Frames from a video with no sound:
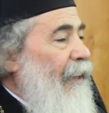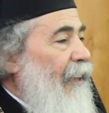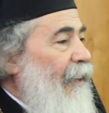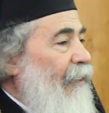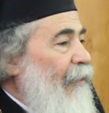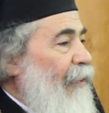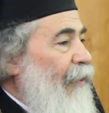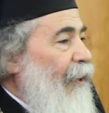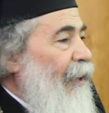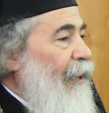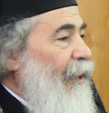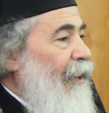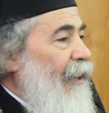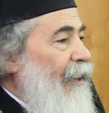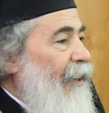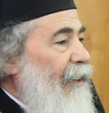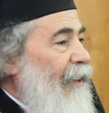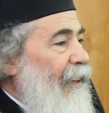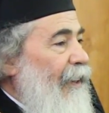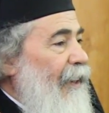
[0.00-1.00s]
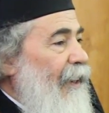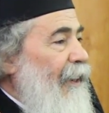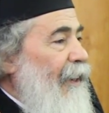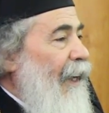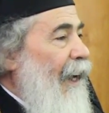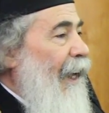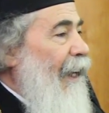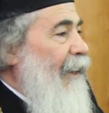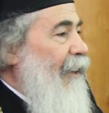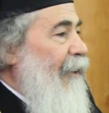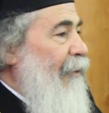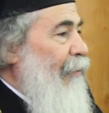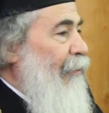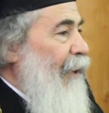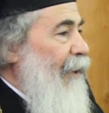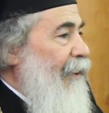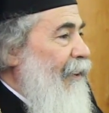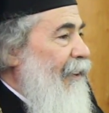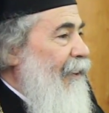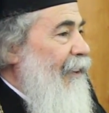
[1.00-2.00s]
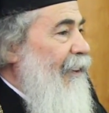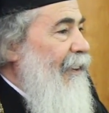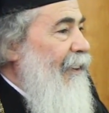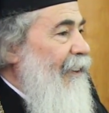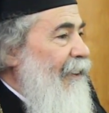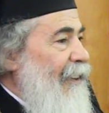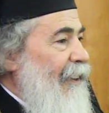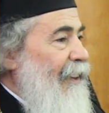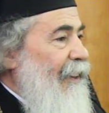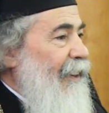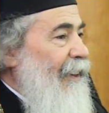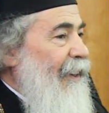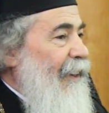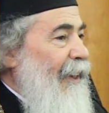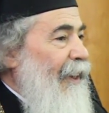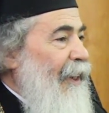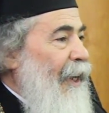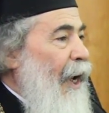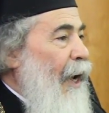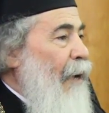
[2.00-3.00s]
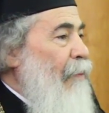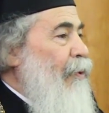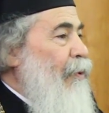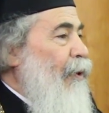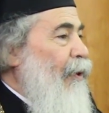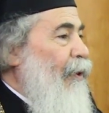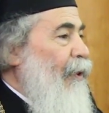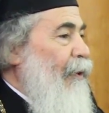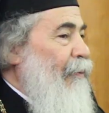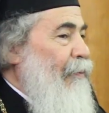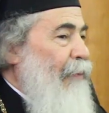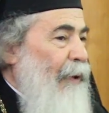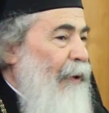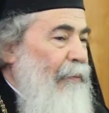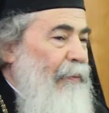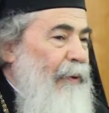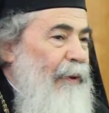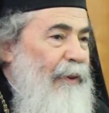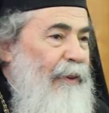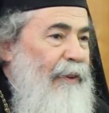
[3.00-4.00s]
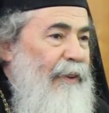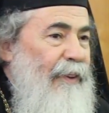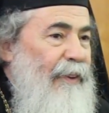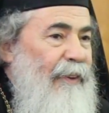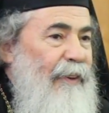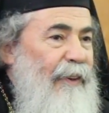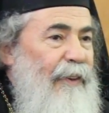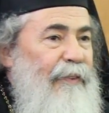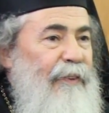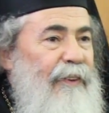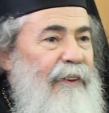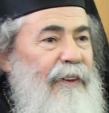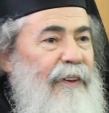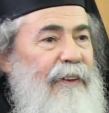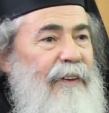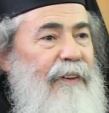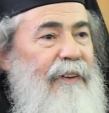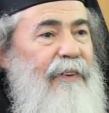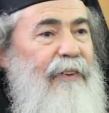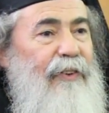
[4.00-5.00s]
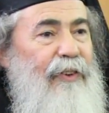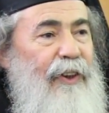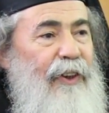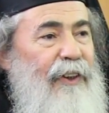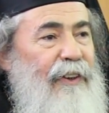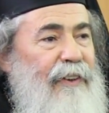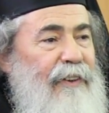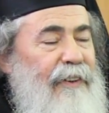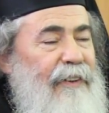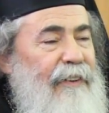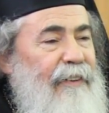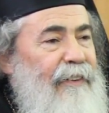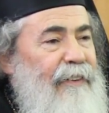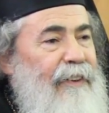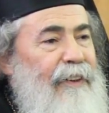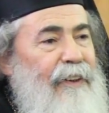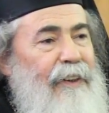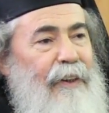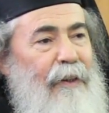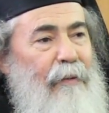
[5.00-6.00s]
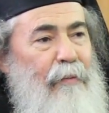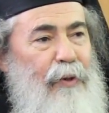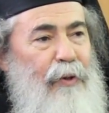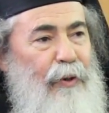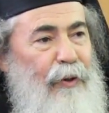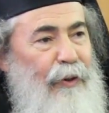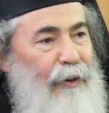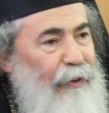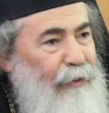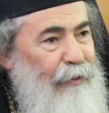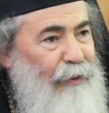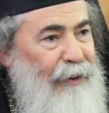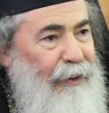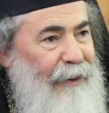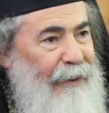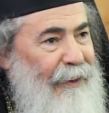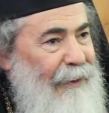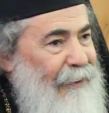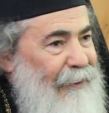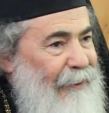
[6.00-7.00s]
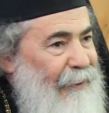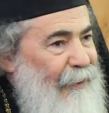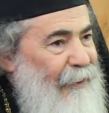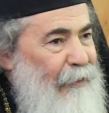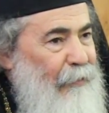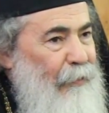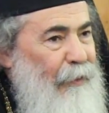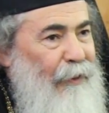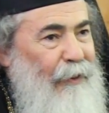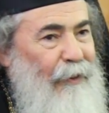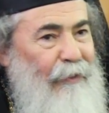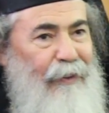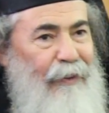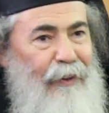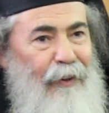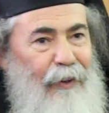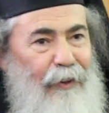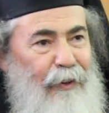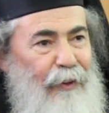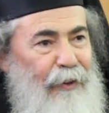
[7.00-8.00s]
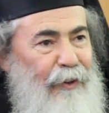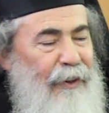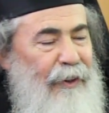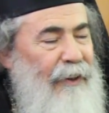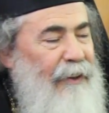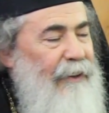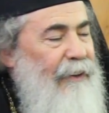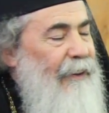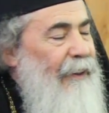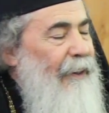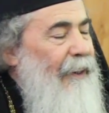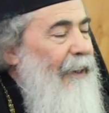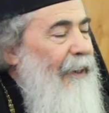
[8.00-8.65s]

the very and ultimate and absolute purpose of the church, and I'm sorry to say that I speak of the Orthodox Church,